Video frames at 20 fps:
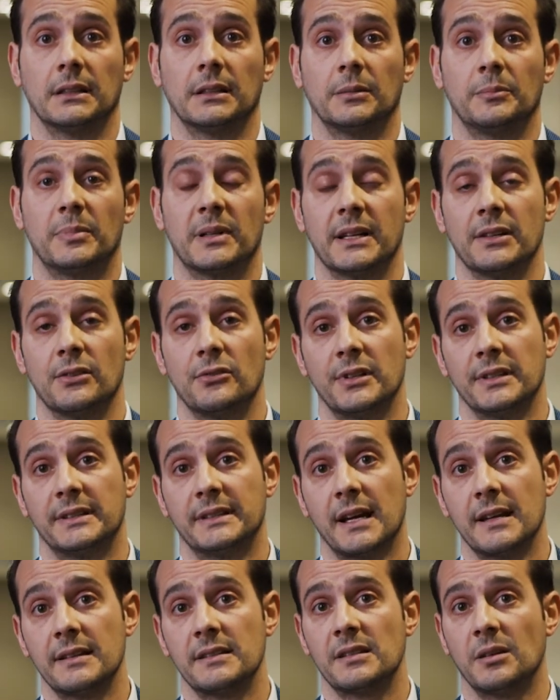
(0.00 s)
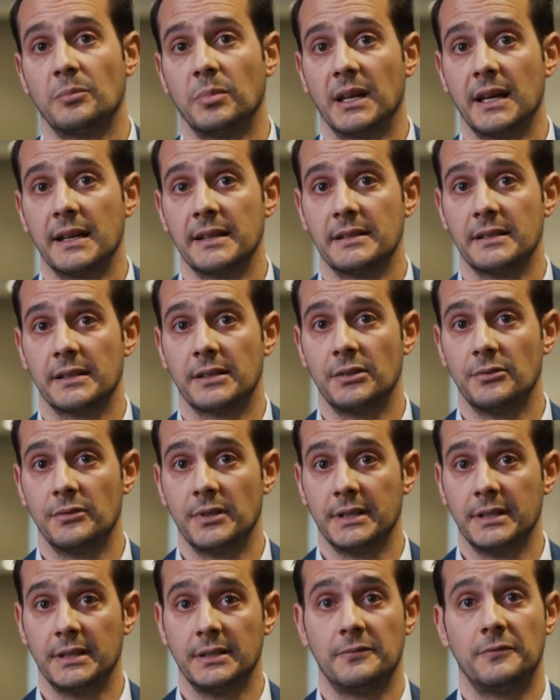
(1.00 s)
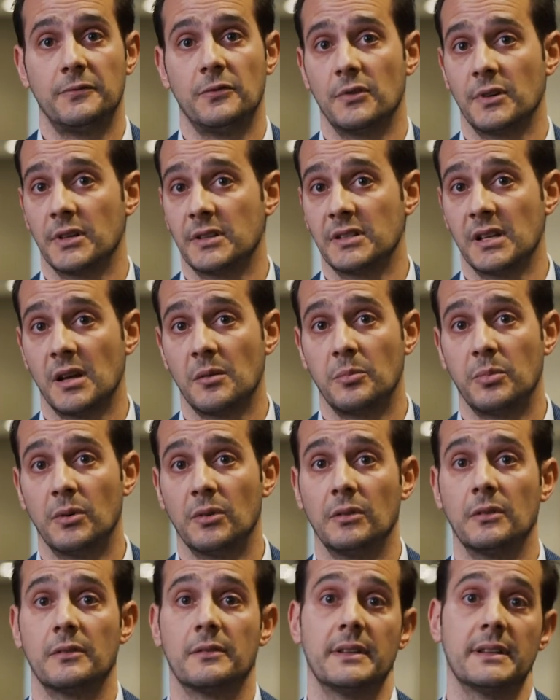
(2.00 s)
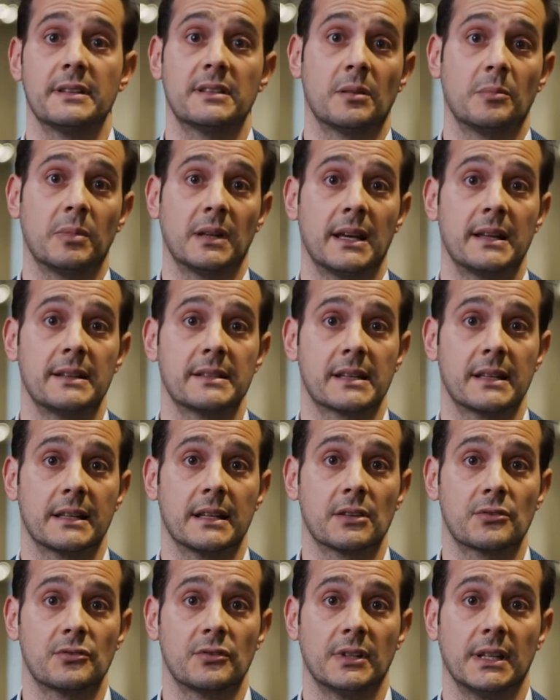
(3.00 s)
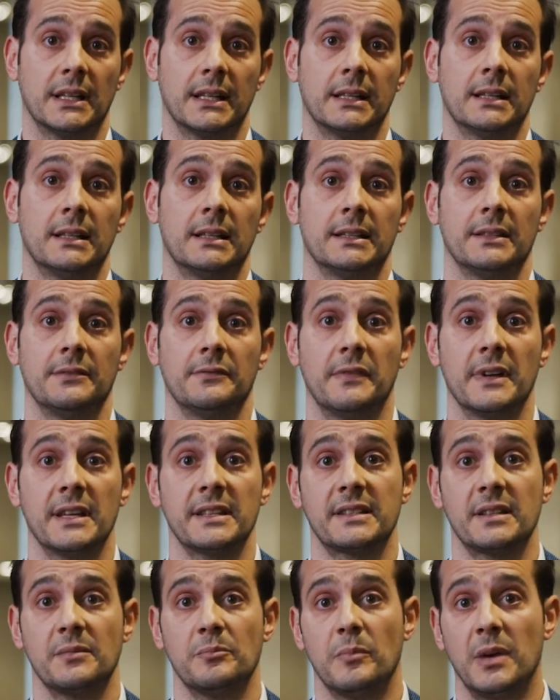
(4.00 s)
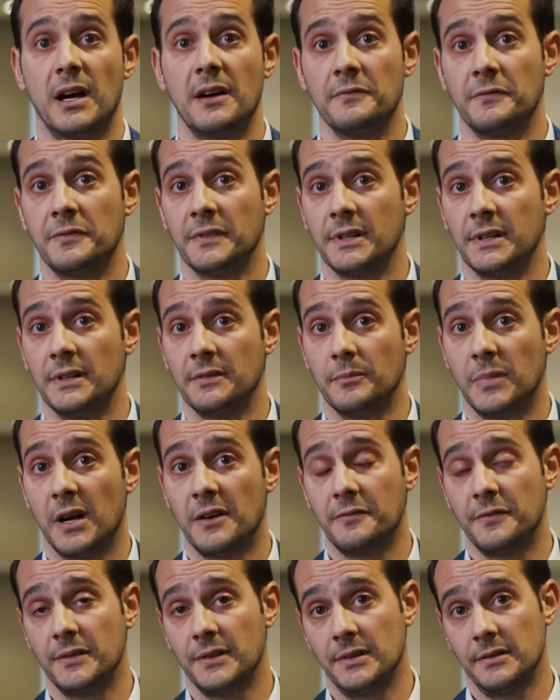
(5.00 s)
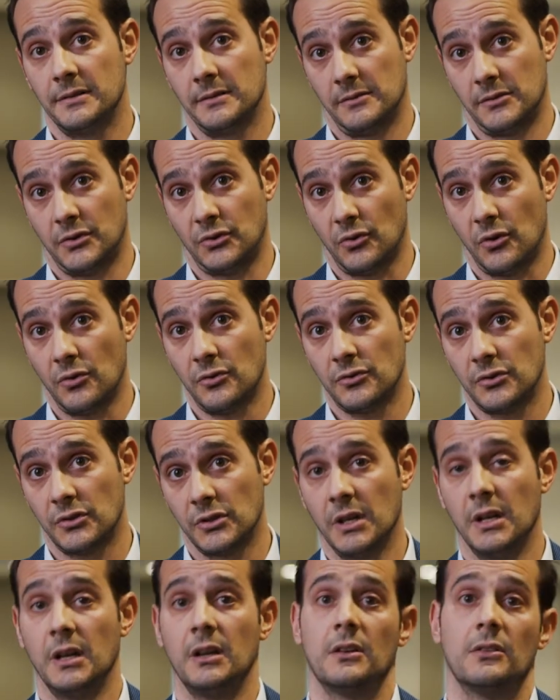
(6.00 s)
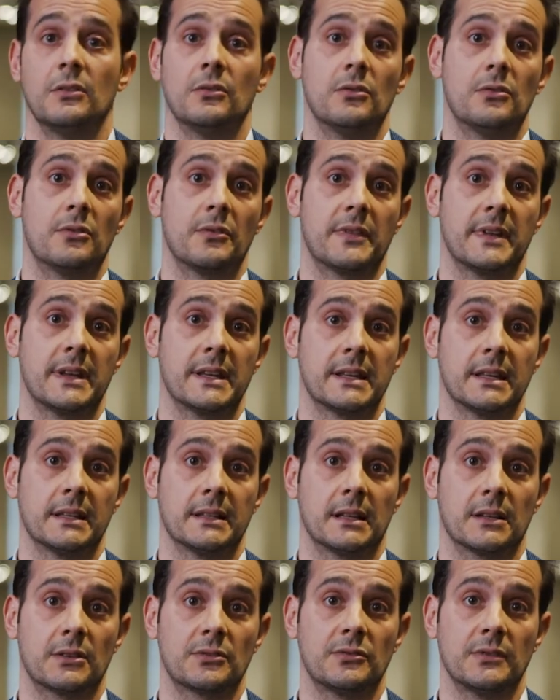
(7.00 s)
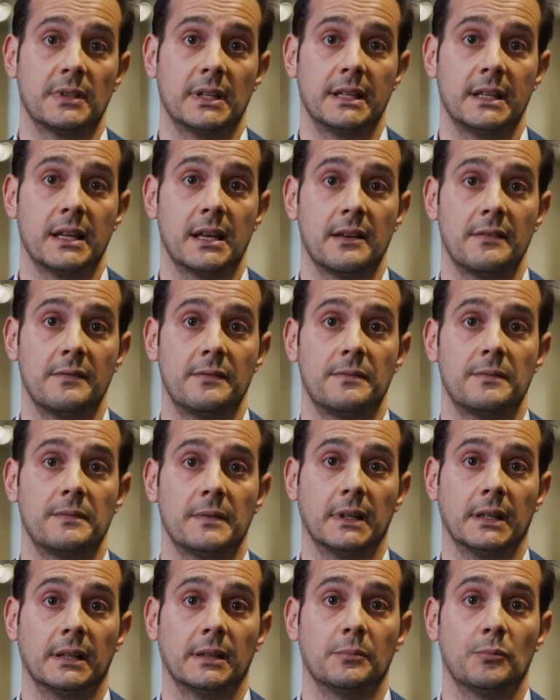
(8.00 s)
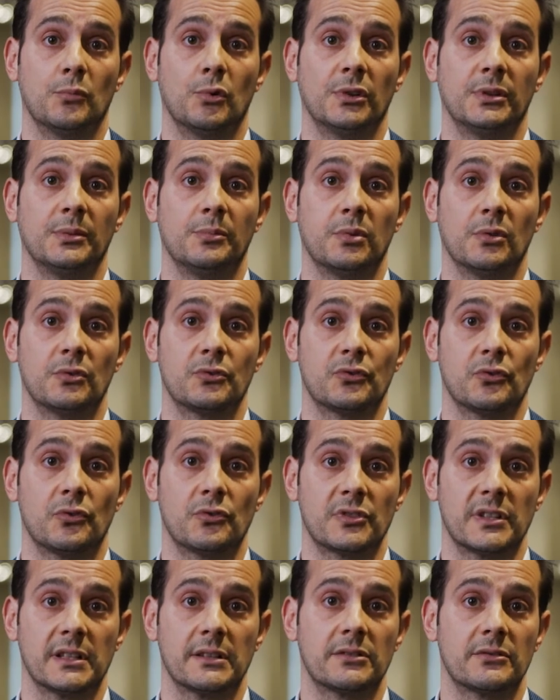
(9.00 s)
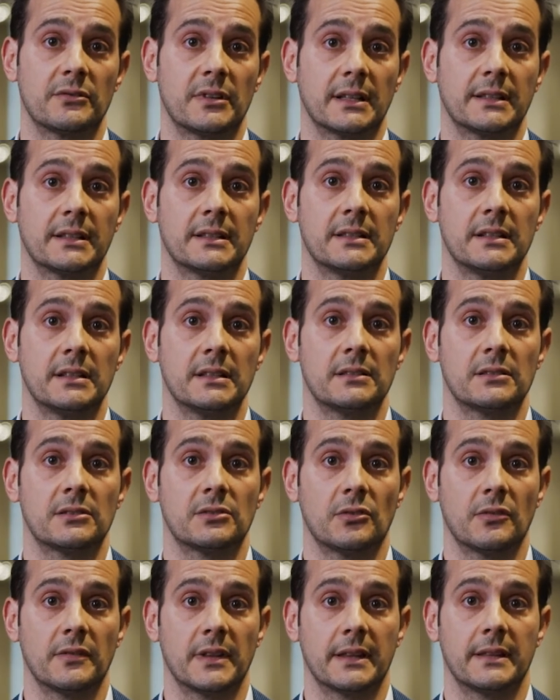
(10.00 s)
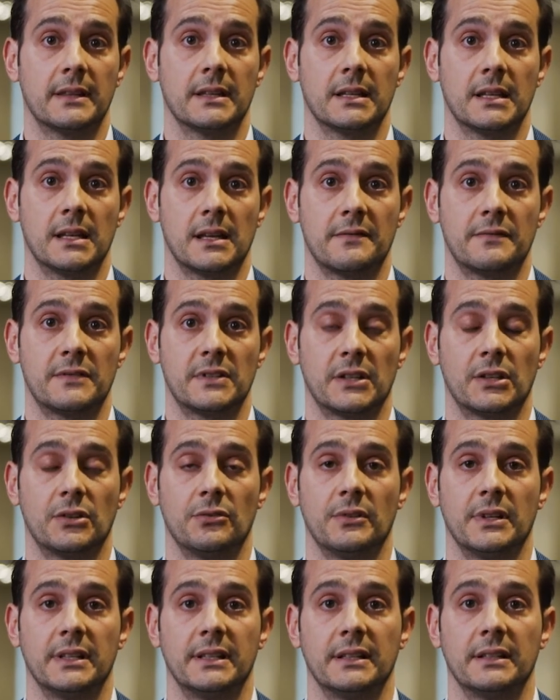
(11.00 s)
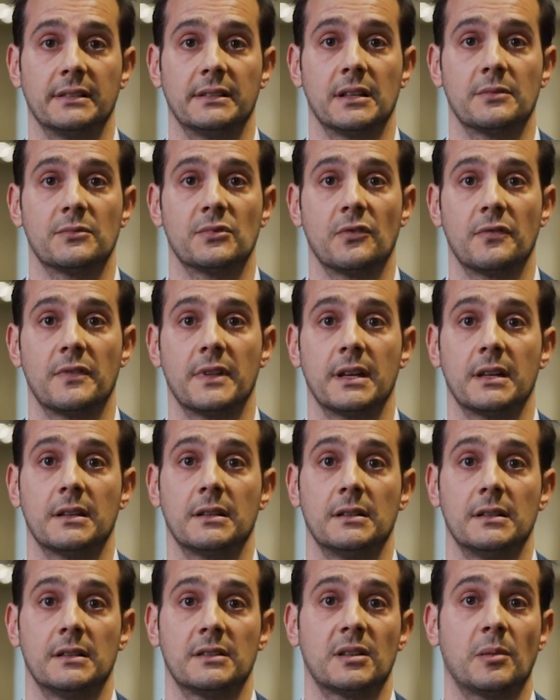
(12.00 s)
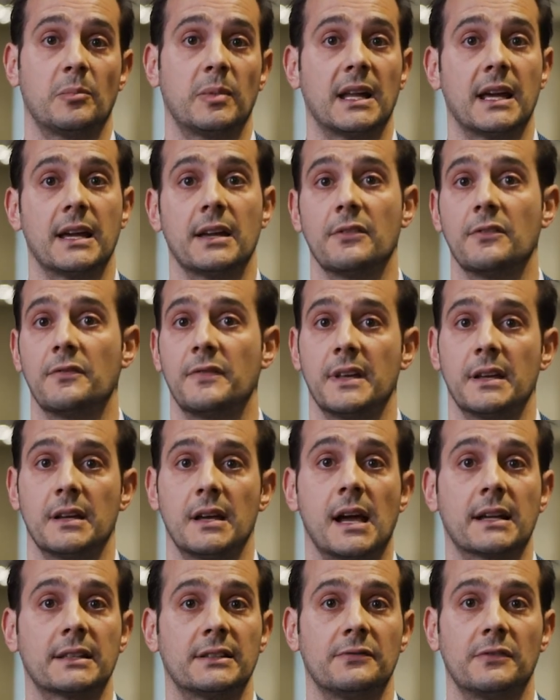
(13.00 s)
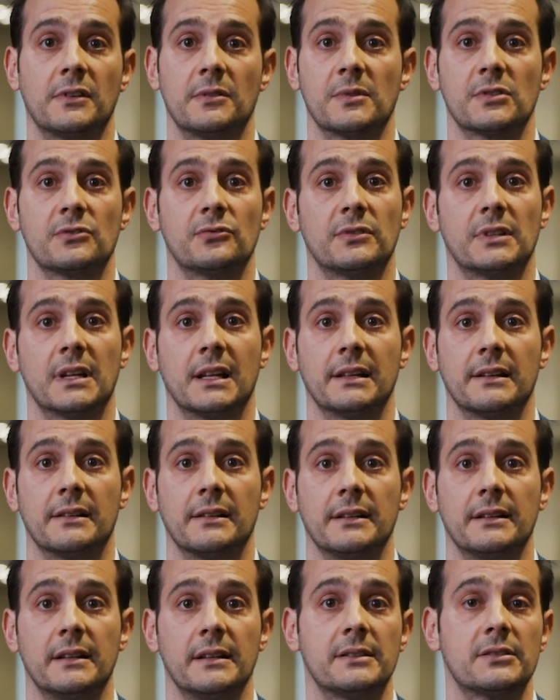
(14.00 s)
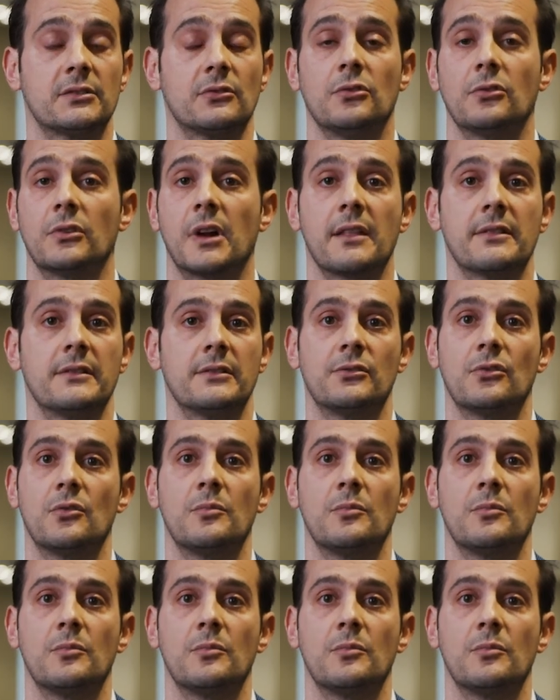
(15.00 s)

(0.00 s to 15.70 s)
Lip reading: prioritize supply security. For example, these suppliers can actually invest in buffer stocks, or they can actually have multiple sourcing strategies so that they have security in terms of the supply of the active pharmaceutical ingredients or other raw